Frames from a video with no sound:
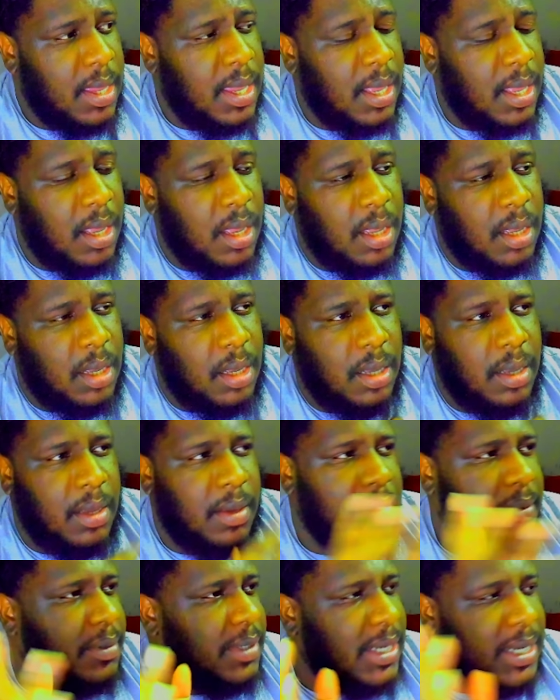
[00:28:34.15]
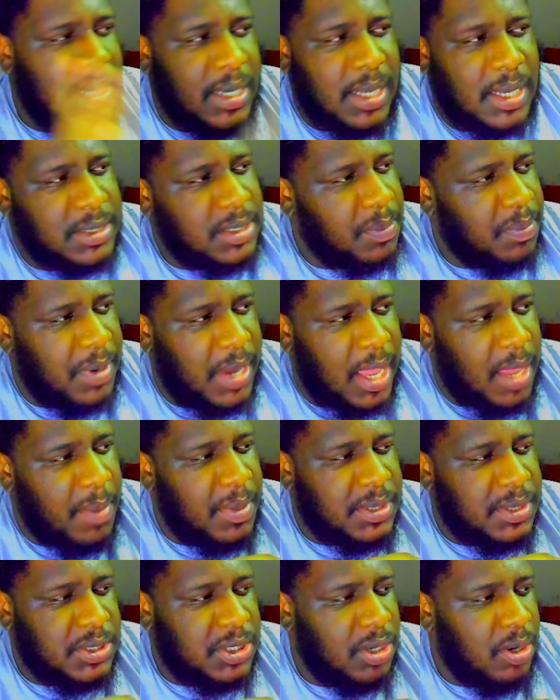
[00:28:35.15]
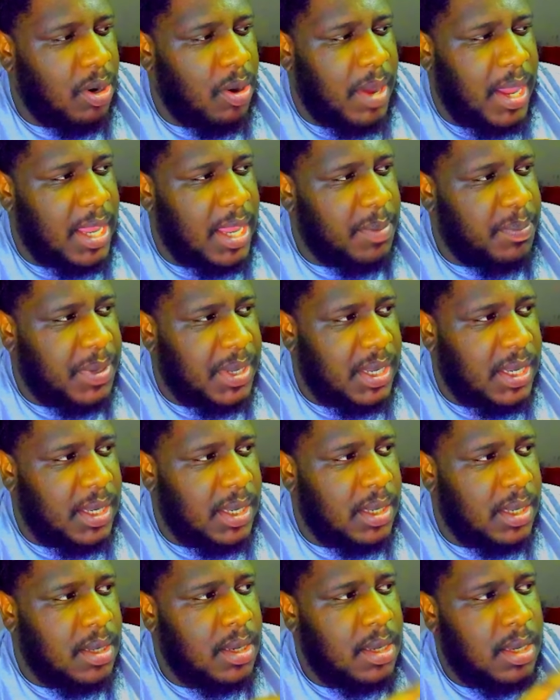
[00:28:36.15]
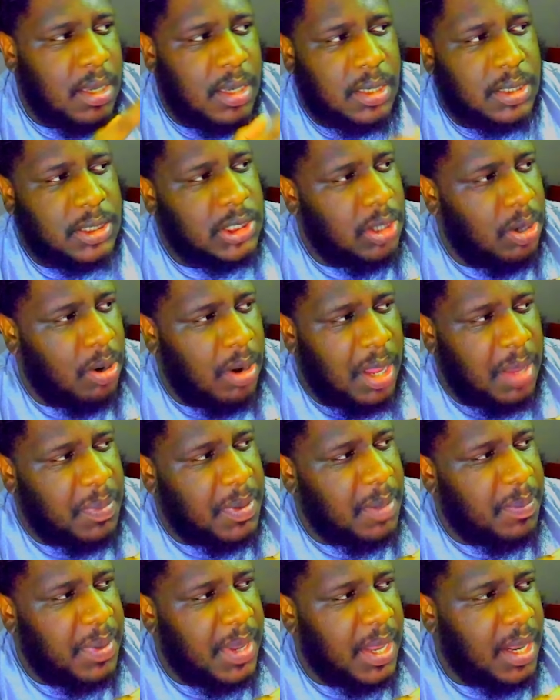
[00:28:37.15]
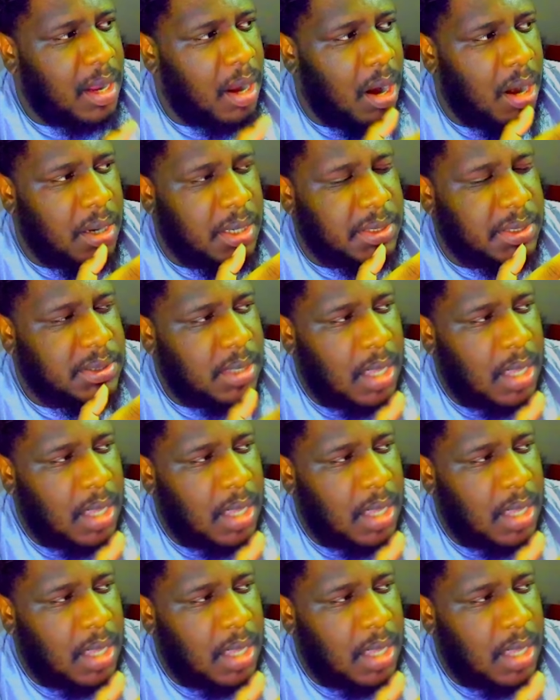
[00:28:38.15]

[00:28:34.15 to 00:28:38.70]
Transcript: Uh, he doesn't play, but zero AP zero AP pick artist.